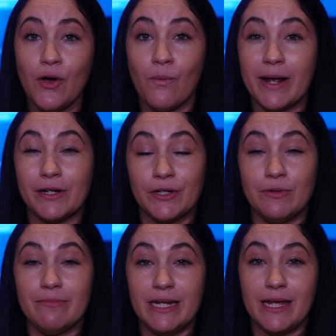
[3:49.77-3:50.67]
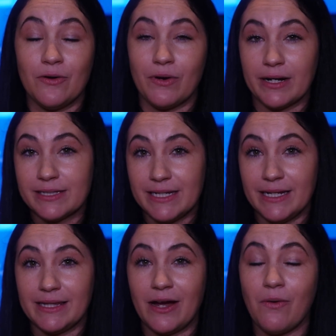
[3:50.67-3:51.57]
when are you meeting or
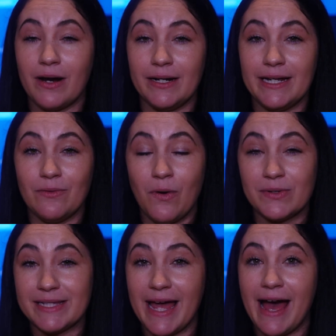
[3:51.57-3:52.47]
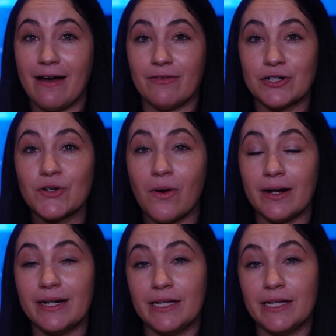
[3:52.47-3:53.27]
exceeding that quantity, and what was the average quantity